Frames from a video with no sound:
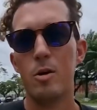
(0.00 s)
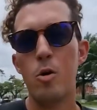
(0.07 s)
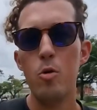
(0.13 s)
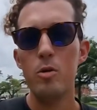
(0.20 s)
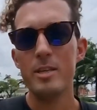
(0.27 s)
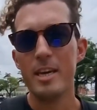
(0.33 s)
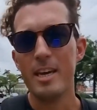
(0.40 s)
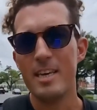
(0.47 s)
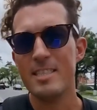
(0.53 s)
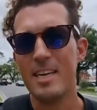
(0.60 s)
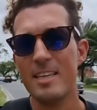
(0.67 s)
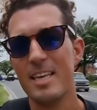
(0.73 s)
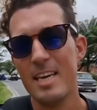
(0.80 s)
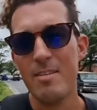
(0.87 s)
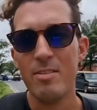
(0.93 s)
cool thing is
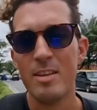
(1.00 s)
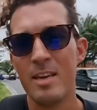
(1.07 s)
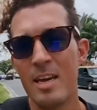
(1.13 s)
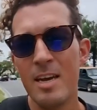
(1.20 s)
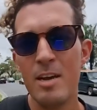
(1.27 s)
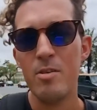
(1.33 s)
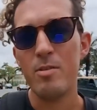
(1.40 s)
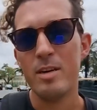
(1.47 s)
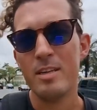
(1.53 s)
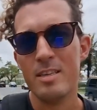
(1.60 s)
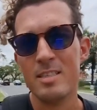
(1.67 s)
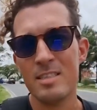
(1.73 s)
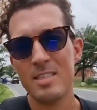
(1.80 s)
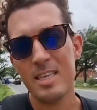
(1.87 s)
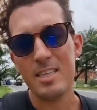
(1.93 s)
that even here in the
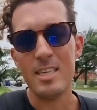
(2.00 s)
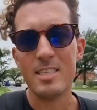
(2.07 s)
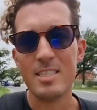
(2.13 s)
city